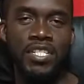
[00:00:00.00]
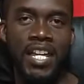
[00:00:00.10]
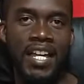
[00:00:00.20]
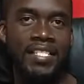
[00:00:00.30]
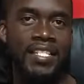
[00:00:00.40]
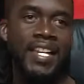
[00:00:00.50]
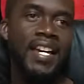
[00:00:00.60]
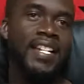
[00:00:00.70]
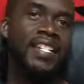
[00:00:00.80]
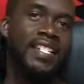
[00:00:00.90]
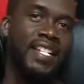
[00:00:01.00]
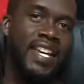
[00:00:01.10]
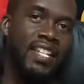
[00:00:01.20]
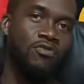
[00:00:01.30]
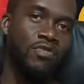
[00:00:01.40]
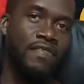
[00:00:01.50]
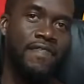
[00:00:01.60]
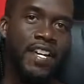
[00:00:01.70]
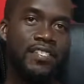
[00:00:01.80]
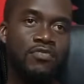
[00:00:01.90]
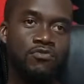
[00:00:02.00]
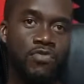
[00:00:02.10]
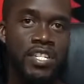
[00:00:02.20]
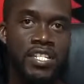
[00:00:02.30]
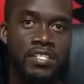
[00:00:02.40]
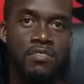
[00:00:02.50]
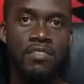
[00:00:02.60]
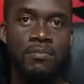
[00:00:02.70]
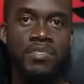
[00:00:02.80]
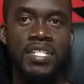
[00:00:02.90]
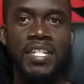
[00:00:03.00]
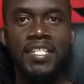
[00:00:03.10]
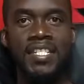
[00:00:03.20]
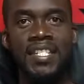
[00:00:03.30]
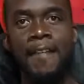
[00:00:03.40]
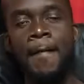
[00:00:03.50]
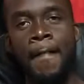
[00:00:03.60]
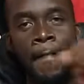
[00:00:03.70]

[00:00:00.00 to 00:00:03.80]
the octagon and a guy doing a fight in the ring, you know what I'm saying? Then